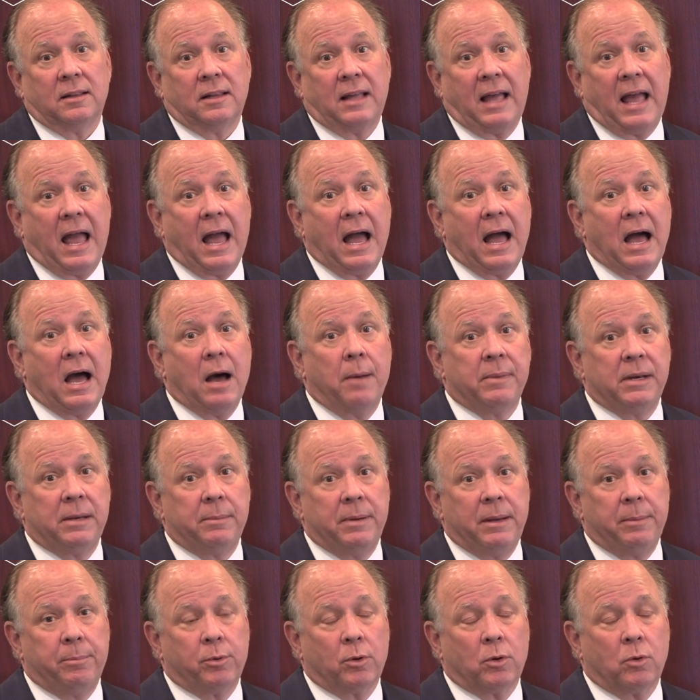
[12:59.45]
How many
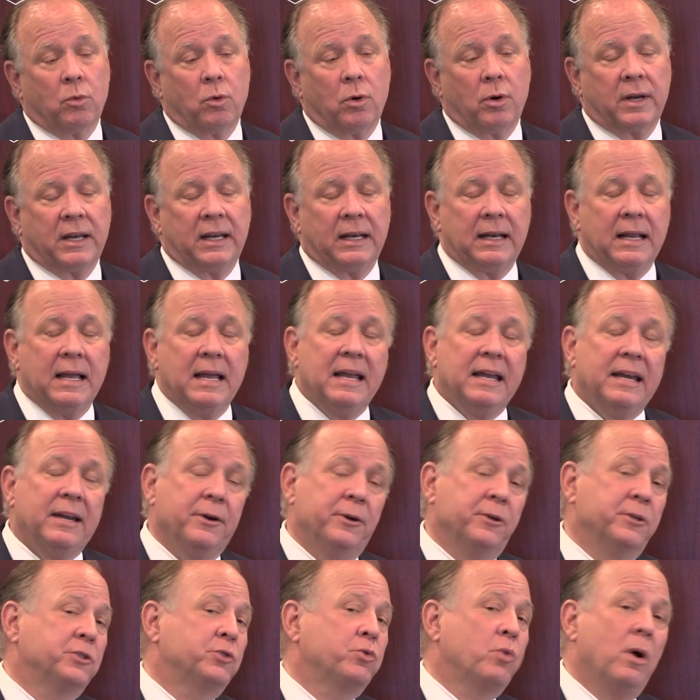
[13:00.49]
people are working?
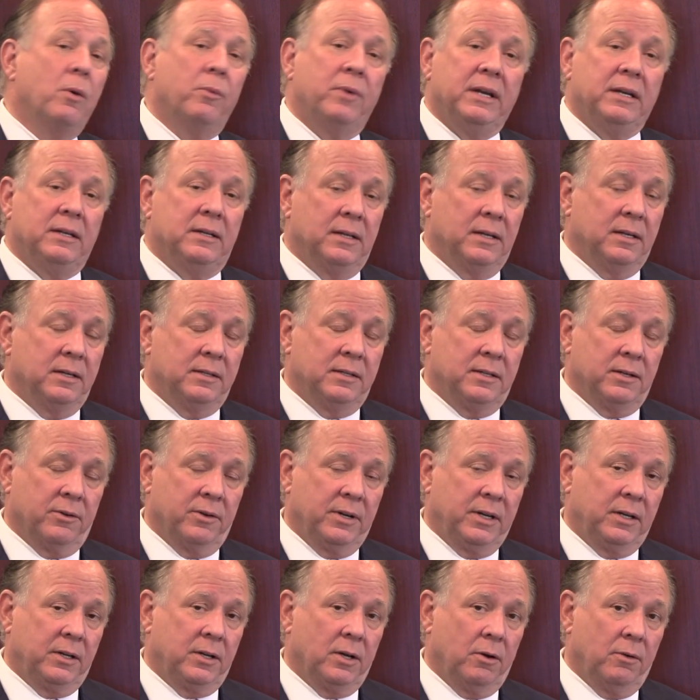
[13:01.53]
Here's what we did
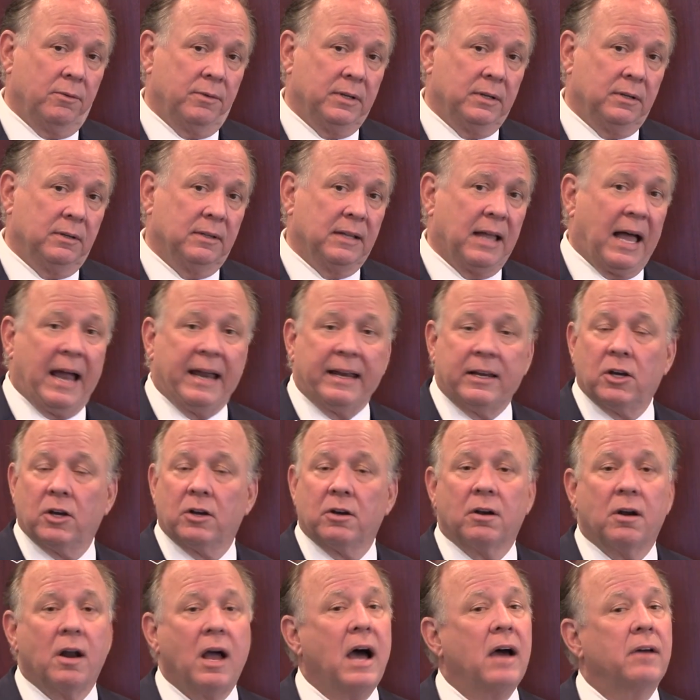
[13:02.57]
during COVID. Like it
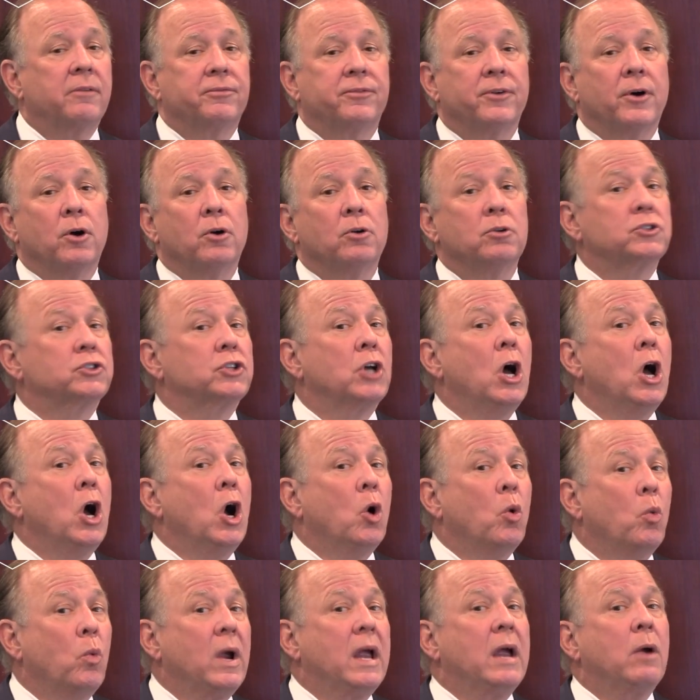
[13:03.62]
or not, folks,
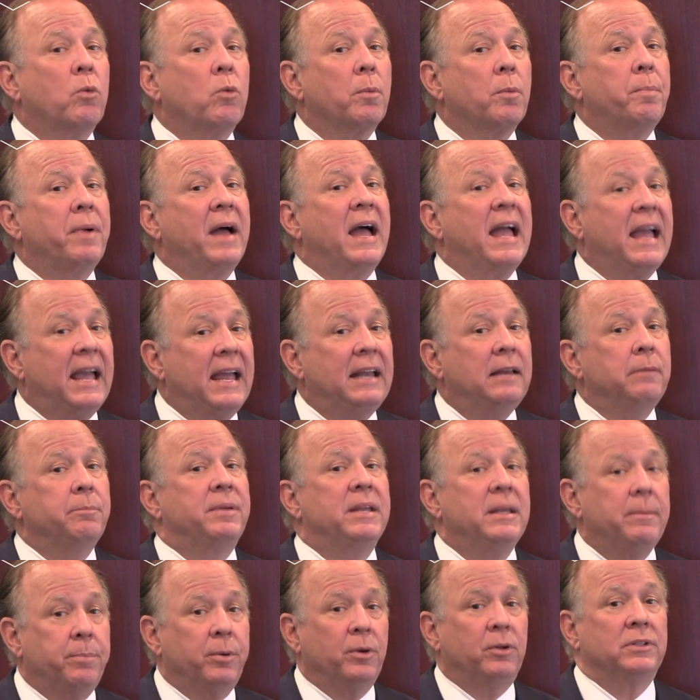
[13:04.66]
we paying
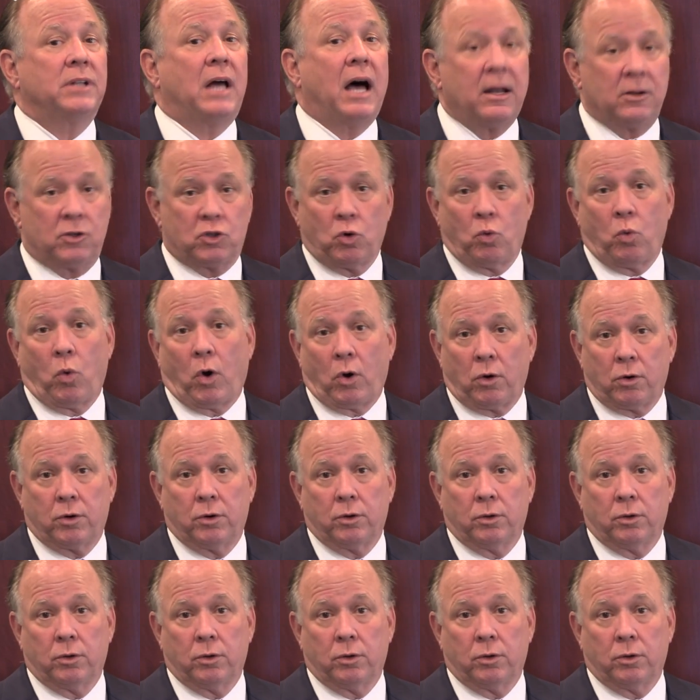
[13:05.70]
people not to work.